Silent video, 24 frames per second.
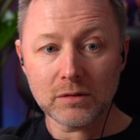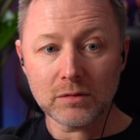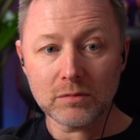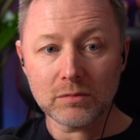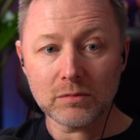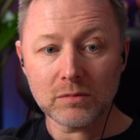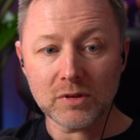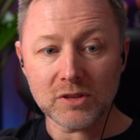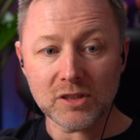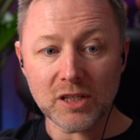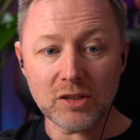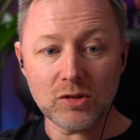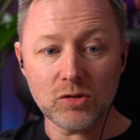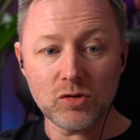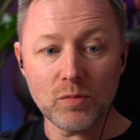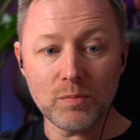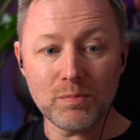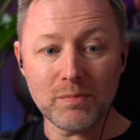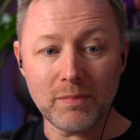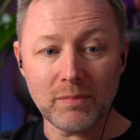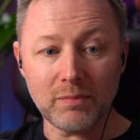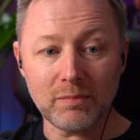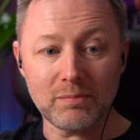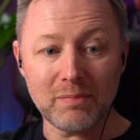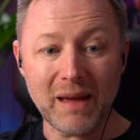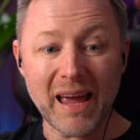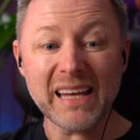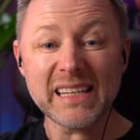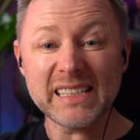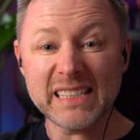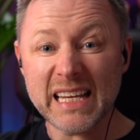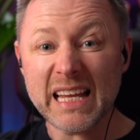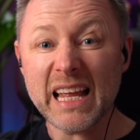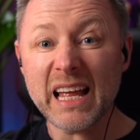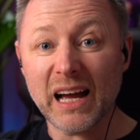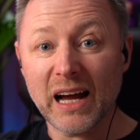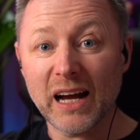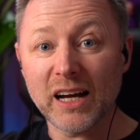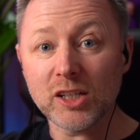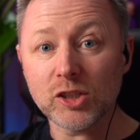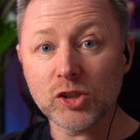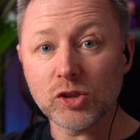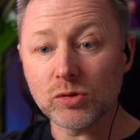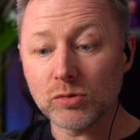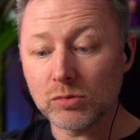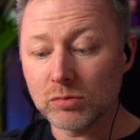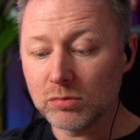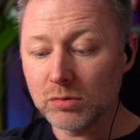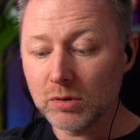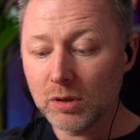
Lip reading: There's a new messy actual